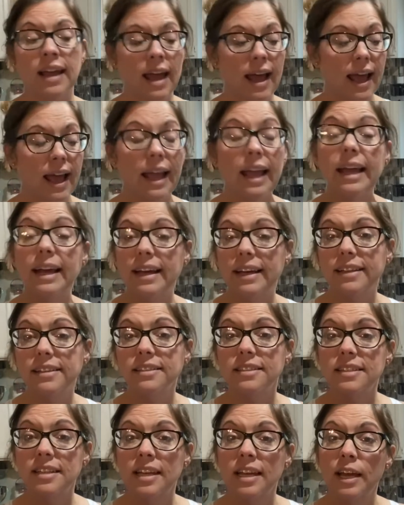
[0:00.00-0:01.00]

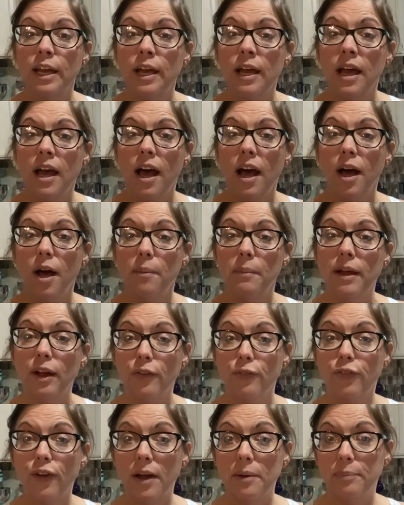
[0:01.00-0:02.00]
and air
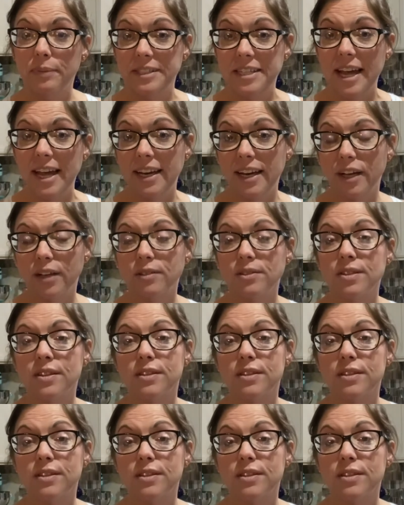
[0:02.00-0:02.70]
fried potatoes.